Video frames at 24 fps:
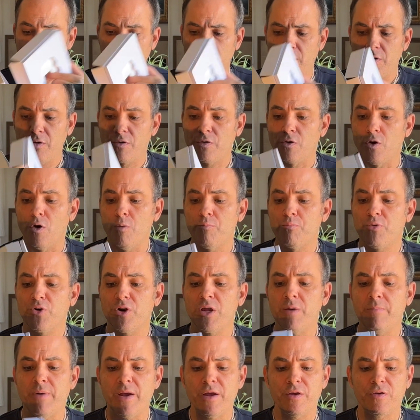So
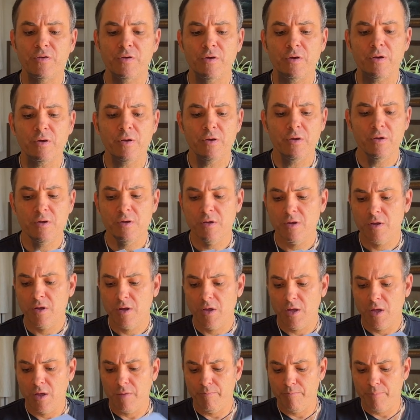pretty basic,
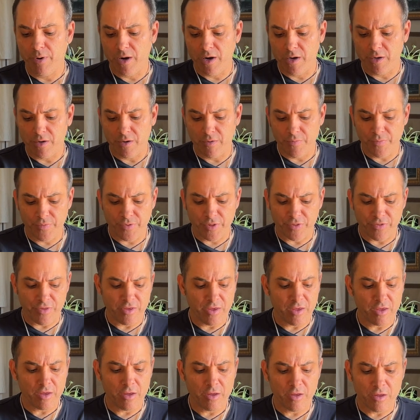but the
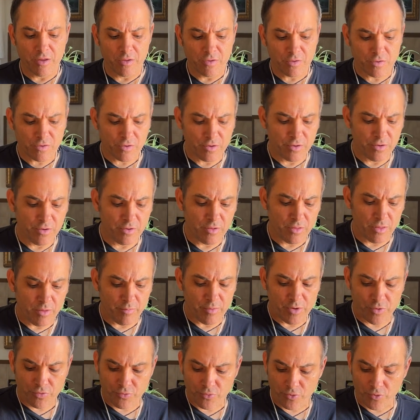thing is, let
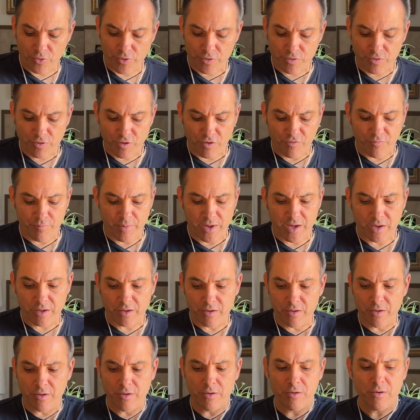me throw this stuff
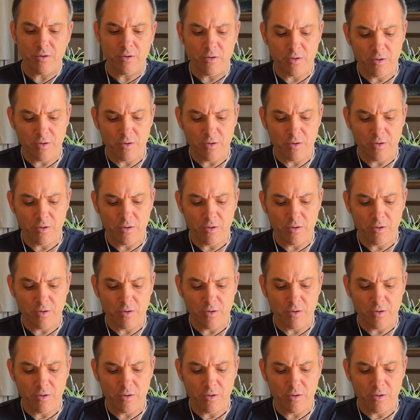back in.